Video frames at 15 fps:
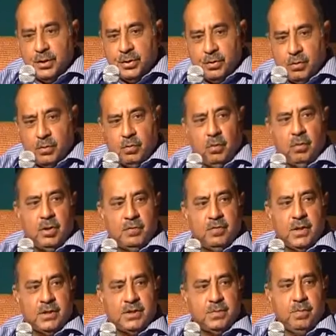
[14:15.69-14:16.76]
you know, go
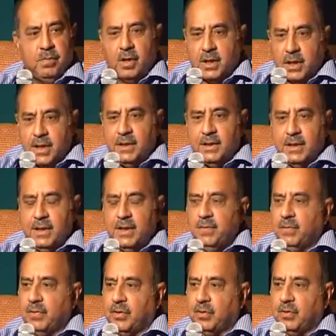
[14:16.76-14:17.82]
towards
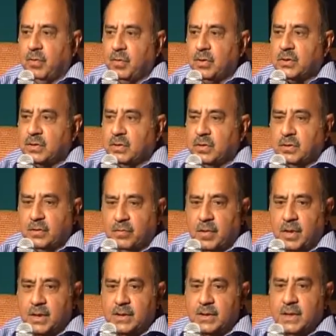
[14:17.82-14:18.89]
modernity, to go
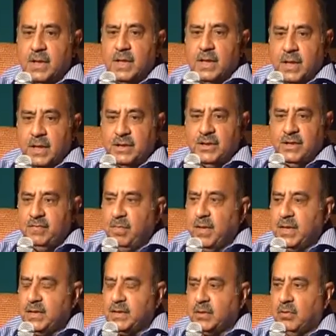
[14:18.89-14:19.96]
towards
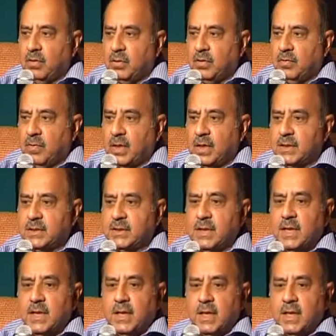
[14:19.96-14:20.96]
achievements, go towards,